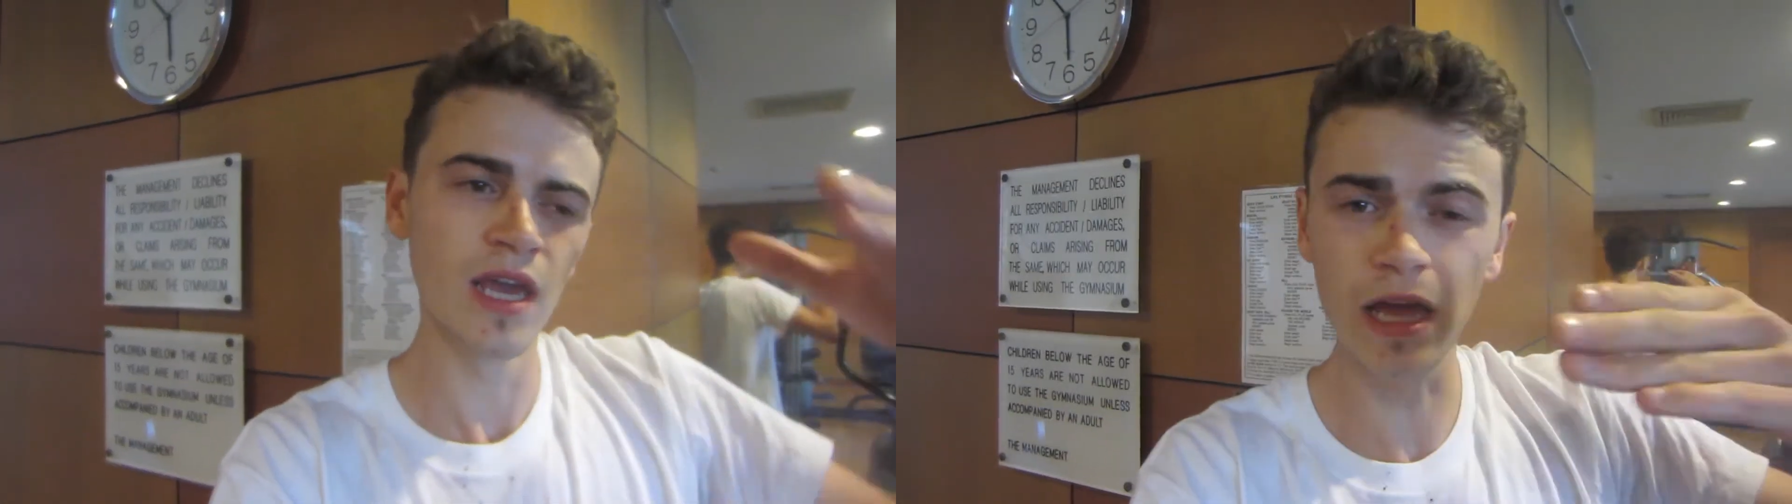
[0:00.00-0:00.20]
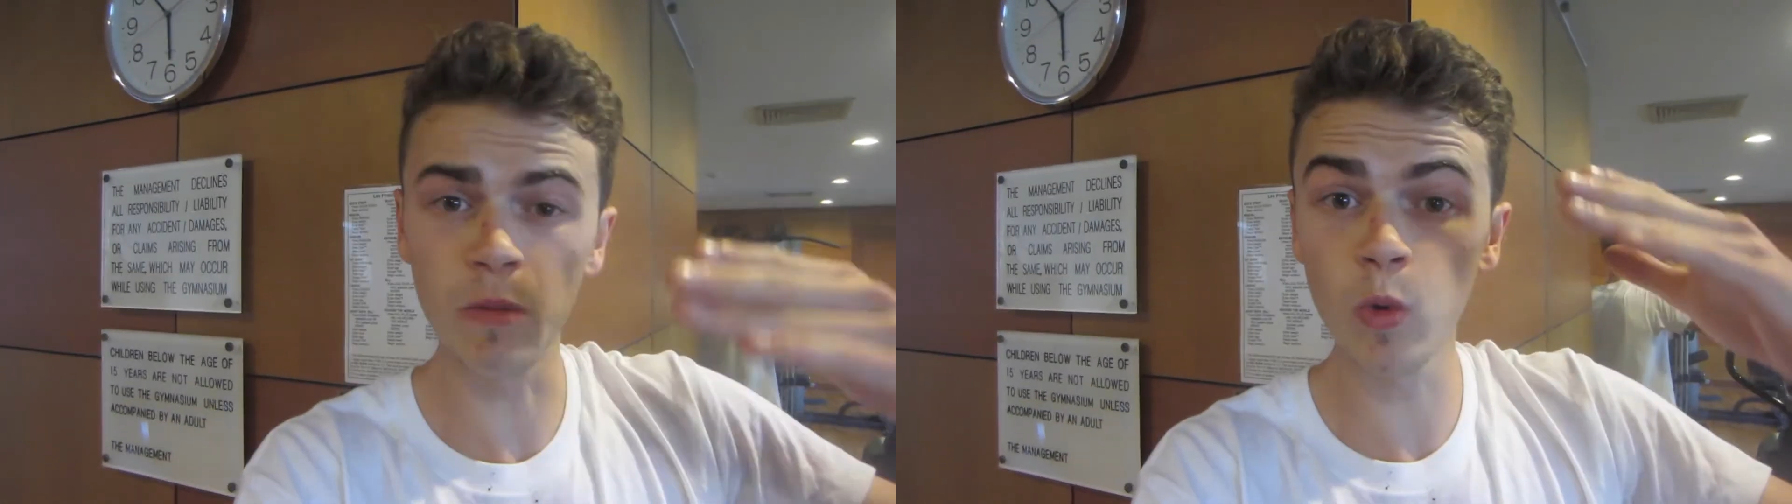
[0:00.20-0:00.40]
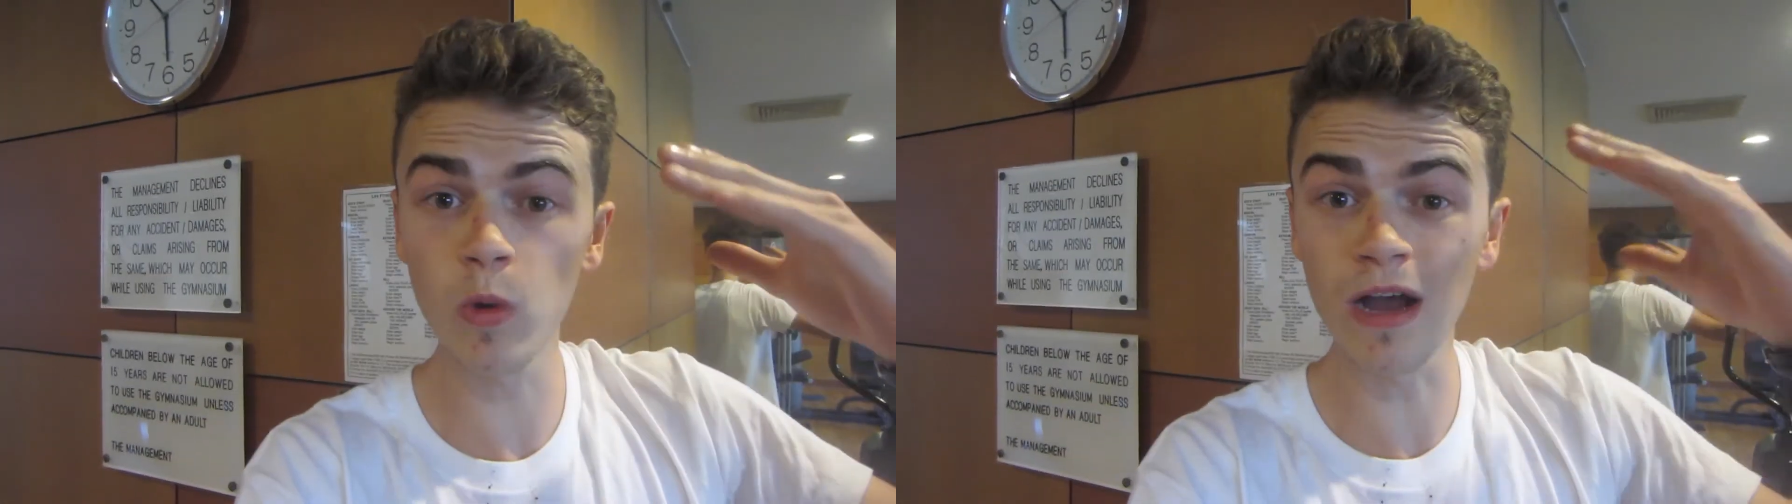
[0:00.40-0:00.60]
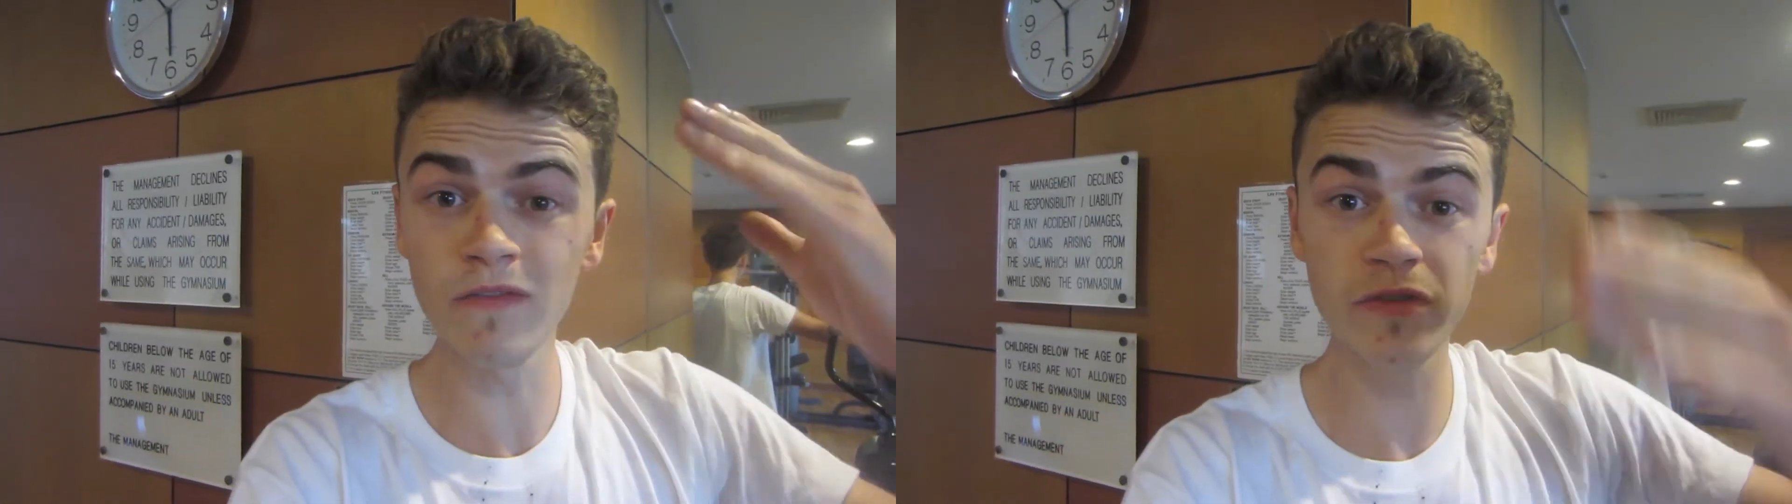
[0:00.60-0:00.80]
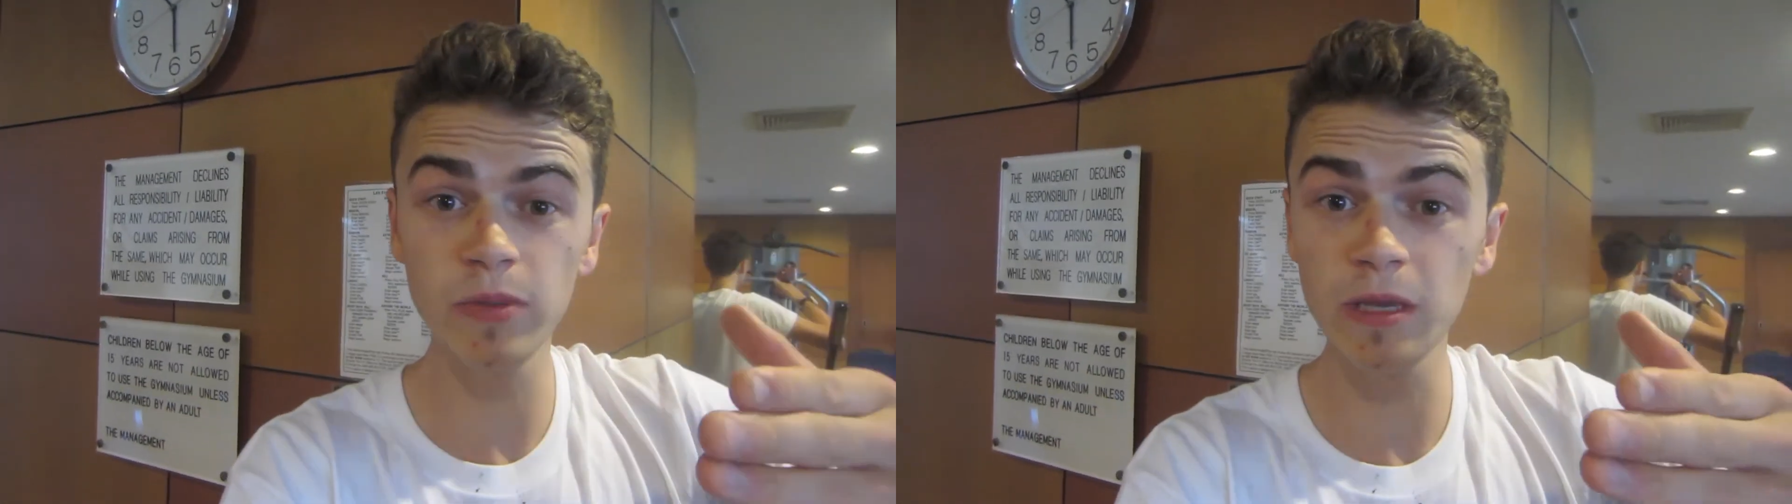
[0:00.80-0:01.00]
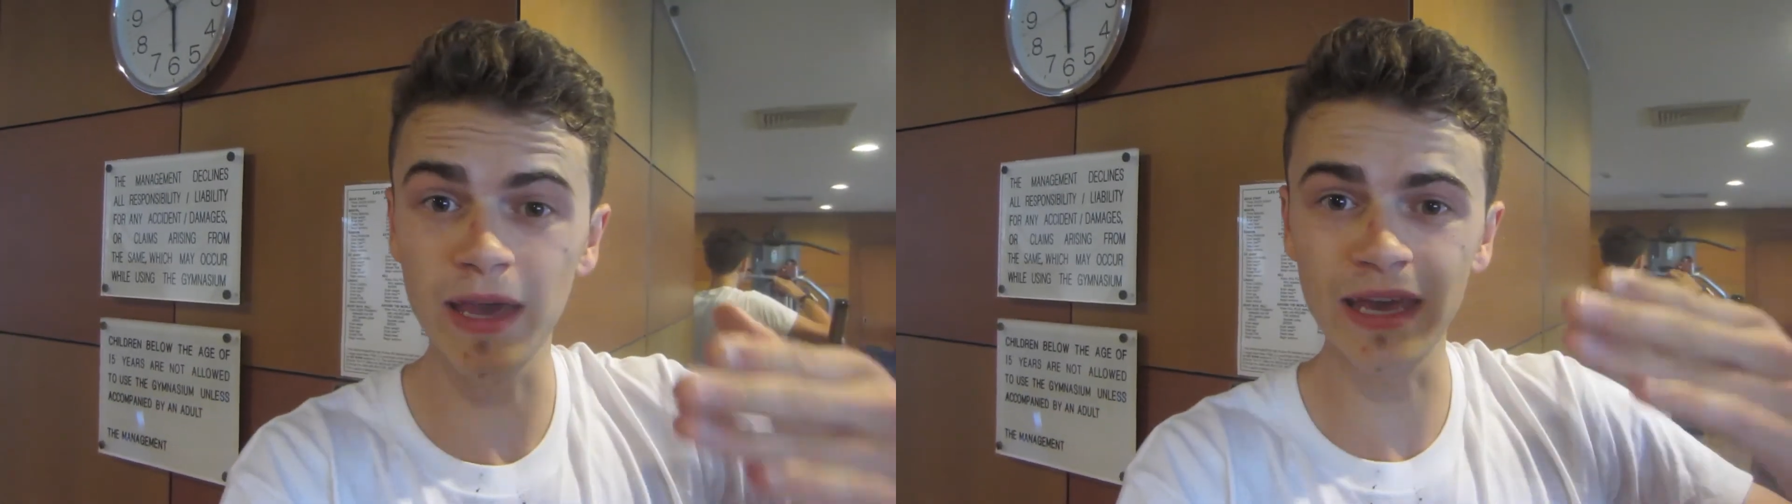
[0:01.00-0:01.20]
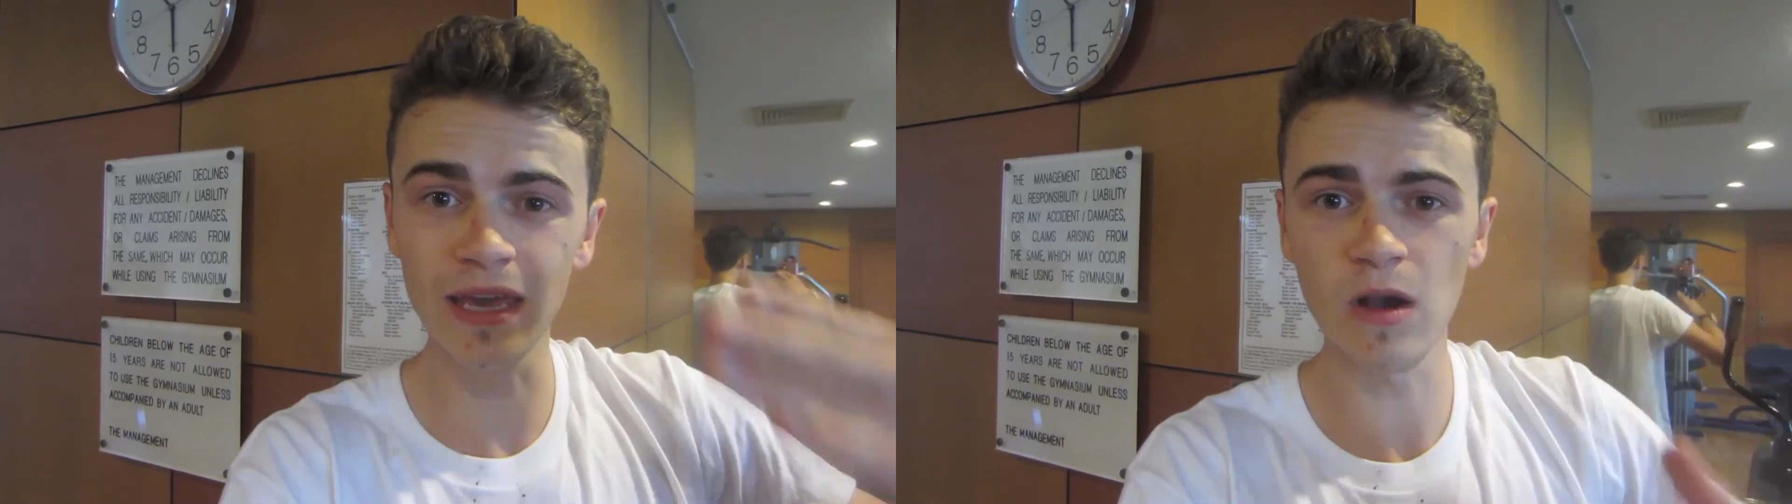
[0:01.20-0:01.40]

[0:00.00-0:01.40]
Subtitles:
and we were comfortably making